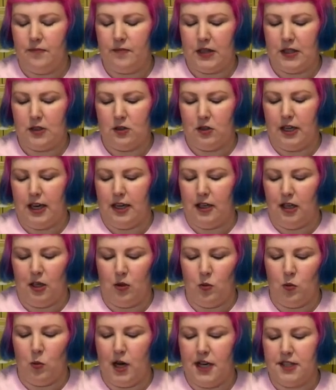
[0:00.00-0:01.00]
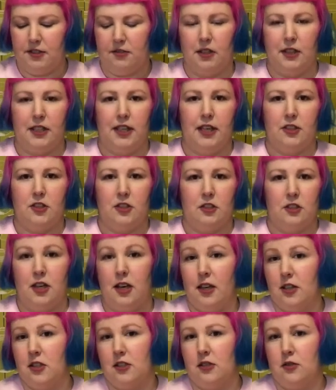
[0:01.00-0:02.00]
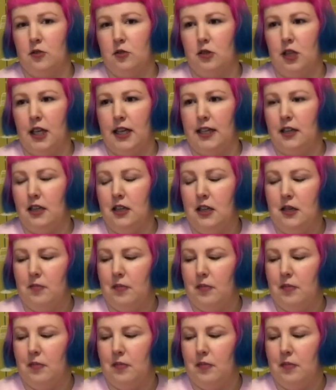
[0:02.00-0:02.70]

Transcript: they sort of had like white around the edge and yeah, it just looked like